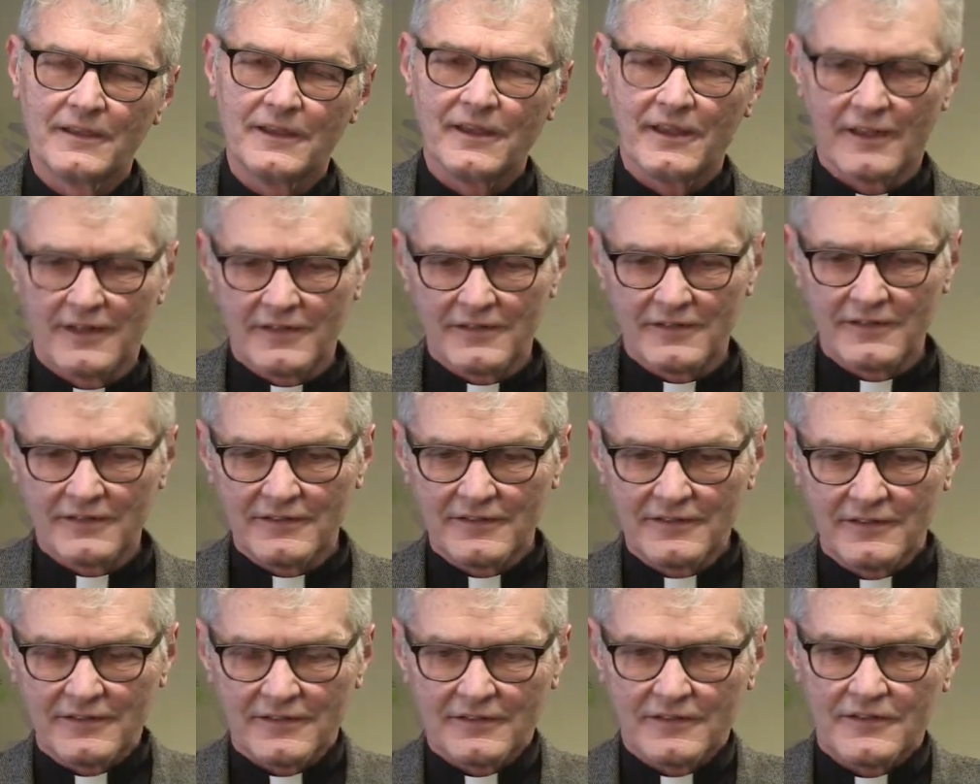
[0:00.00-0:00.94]
And
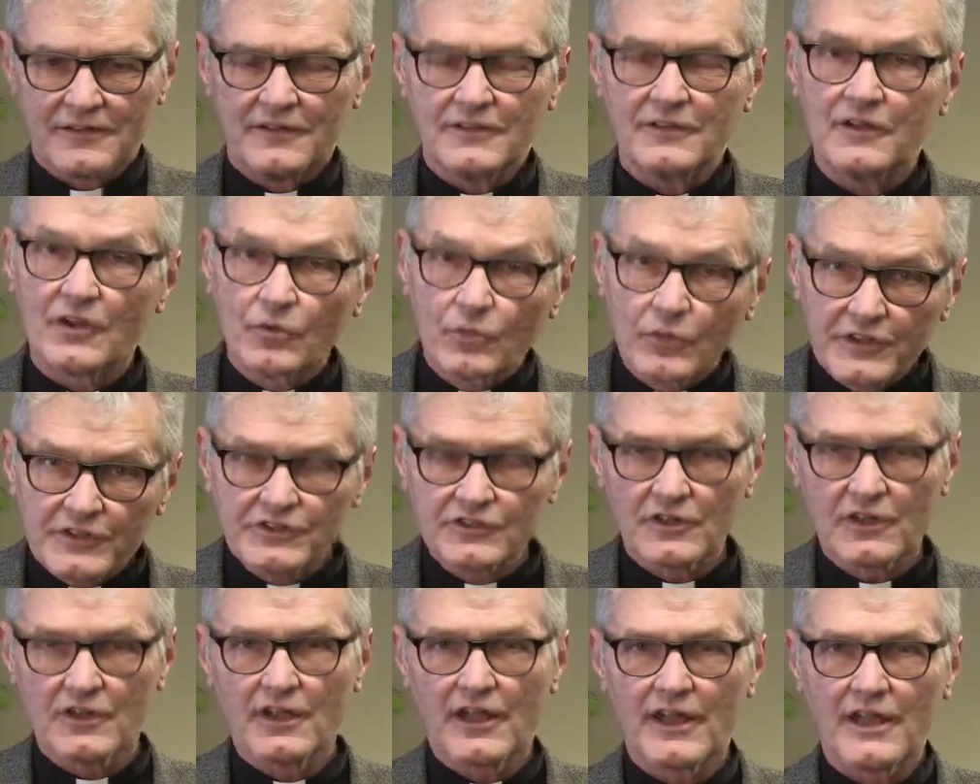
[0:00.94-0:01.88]
in the
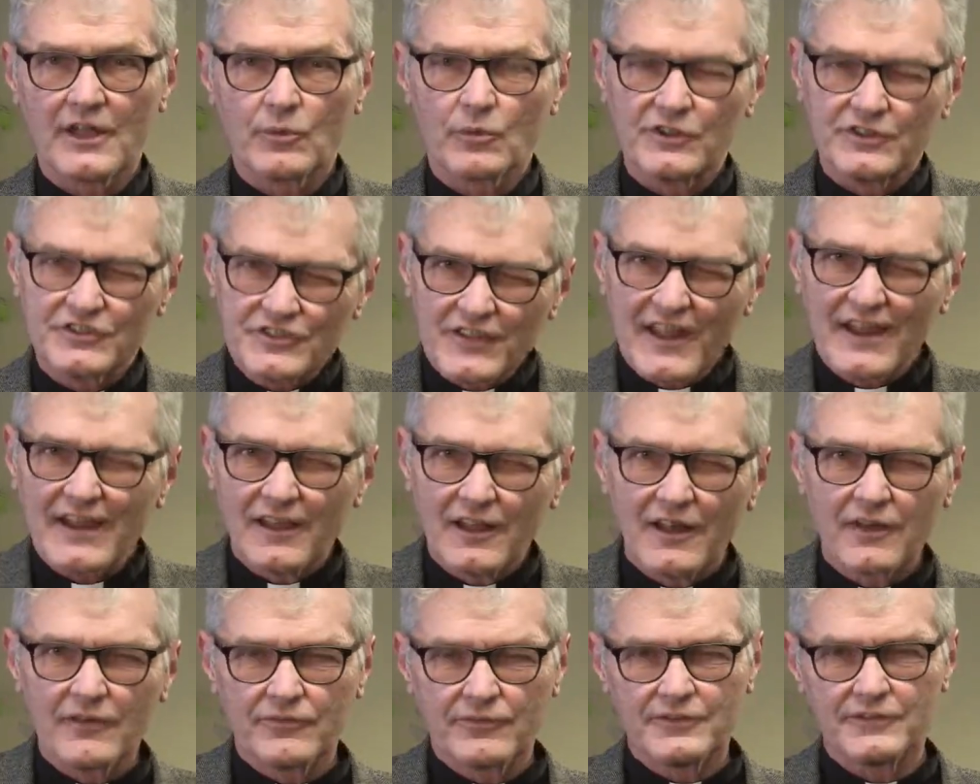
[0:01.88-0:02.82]
original language, that
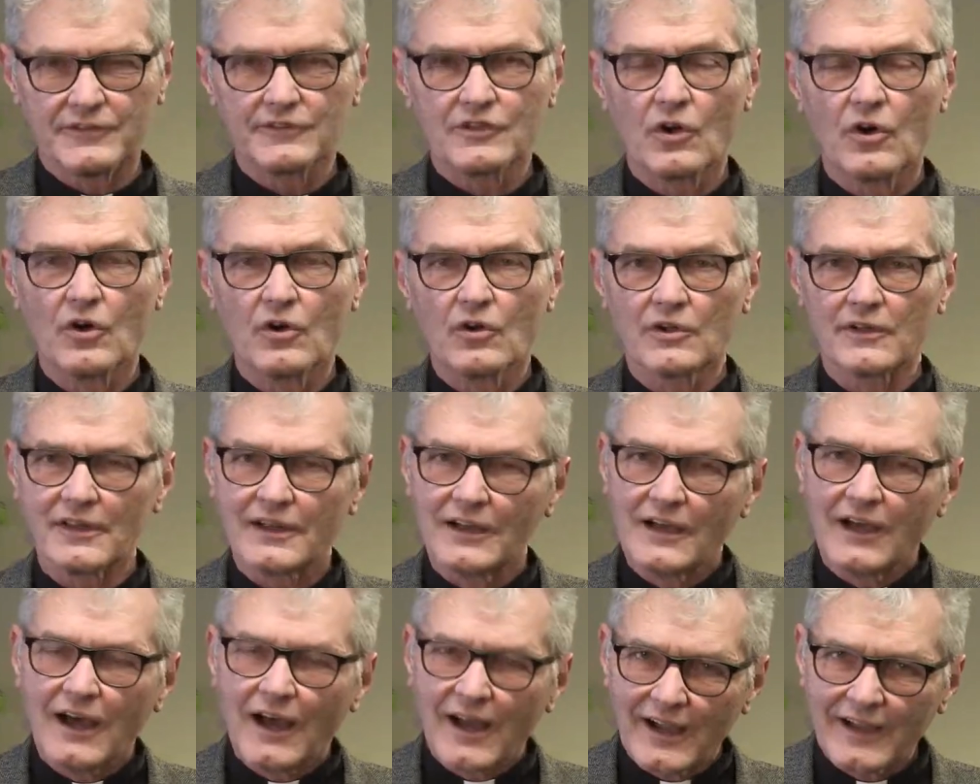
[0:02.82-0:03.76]
love is called
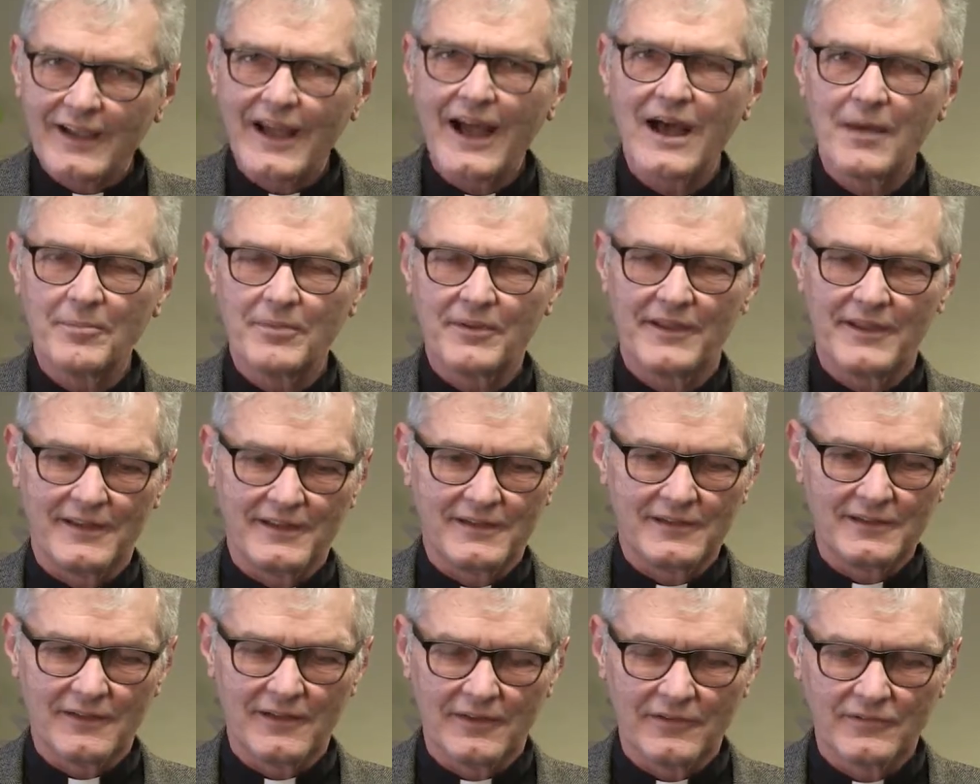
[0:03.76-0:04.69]
agape
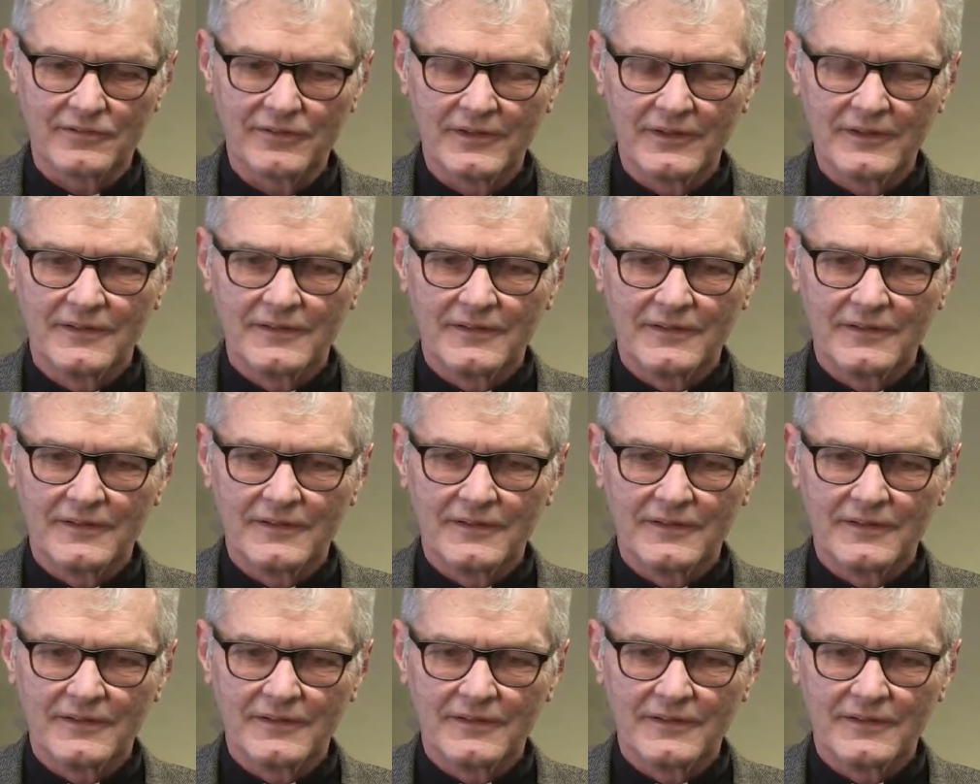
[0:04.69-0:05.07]
love.